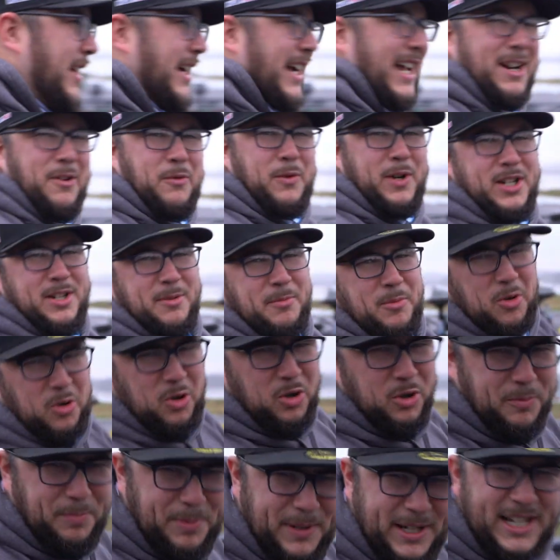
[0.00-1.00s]
I gotta wear some
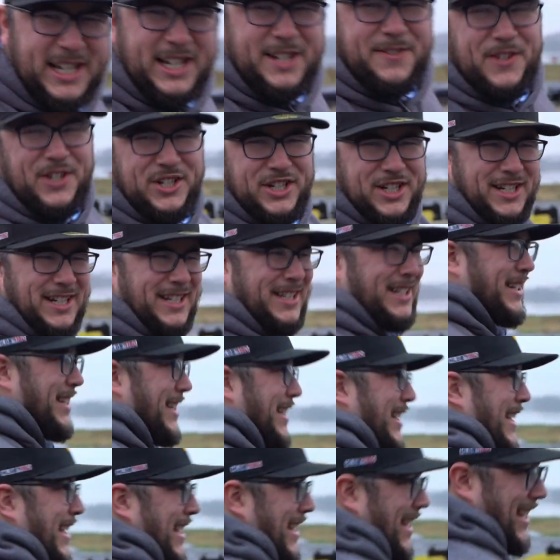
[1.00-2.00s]
old PDX fishing.
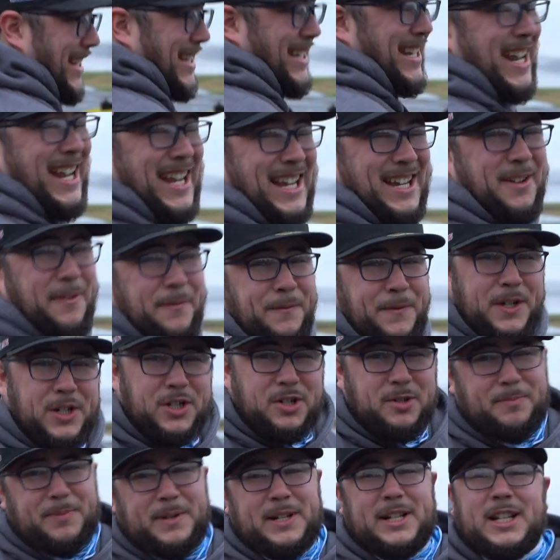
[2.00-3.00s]
It's not
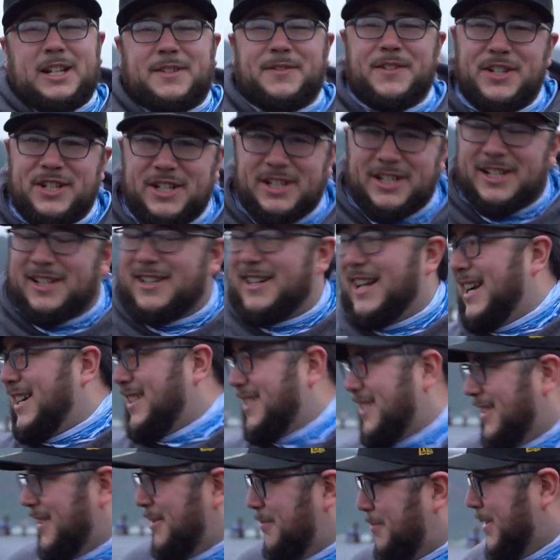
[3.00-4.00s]
official PDX fishing gear,
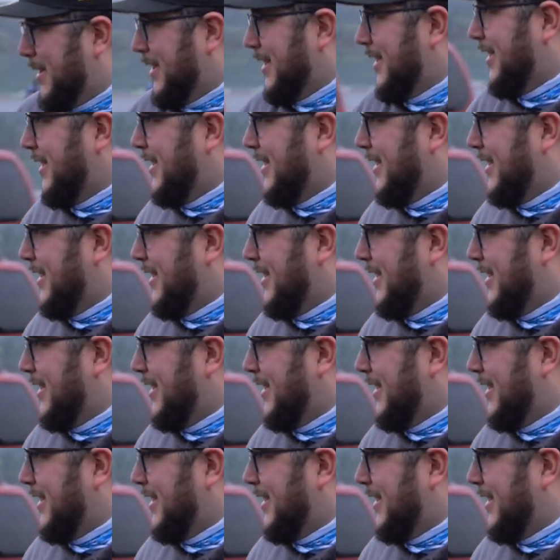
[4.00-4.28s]
actually, but